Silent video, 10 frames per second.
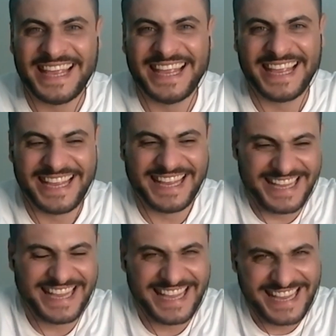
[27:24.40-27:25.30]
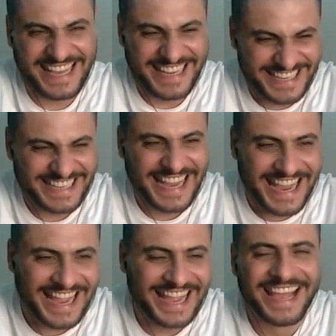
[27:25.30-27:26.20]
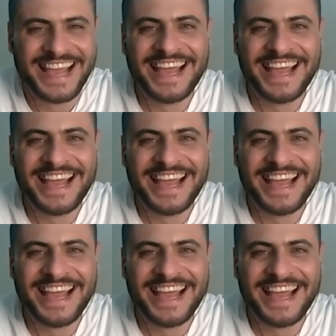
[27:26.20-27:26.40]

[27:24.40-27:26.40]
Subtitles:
Yeah.